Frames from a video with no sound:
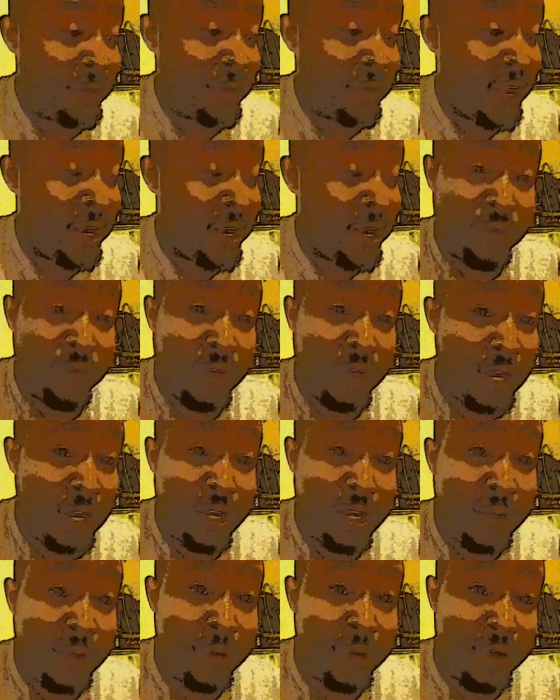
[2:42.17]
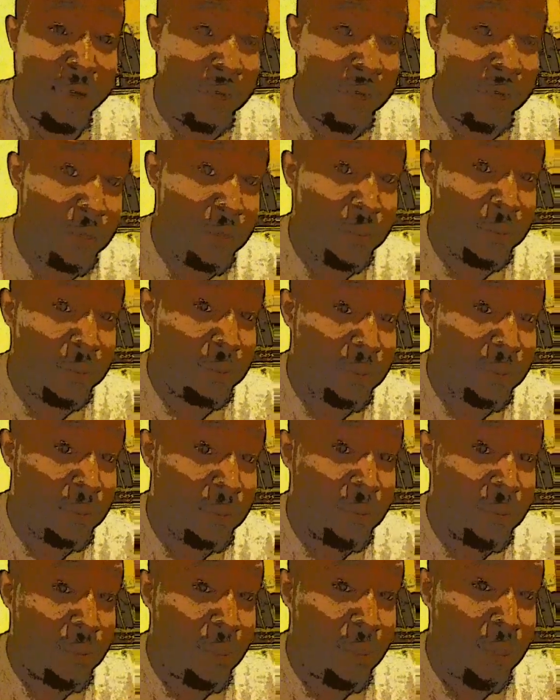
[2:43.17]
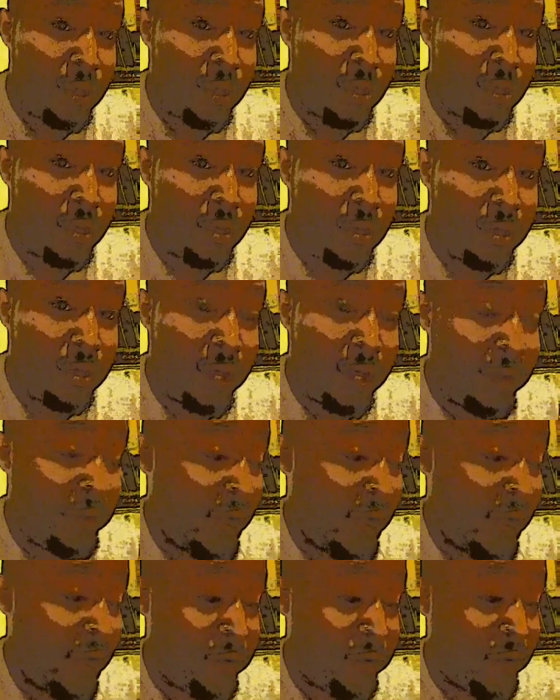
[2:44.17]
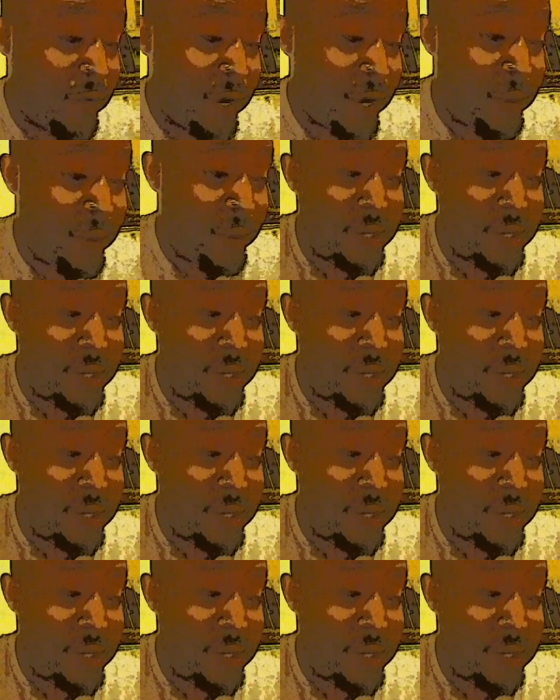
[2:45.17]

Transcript: fight is fucked up now. That fight is fucked up.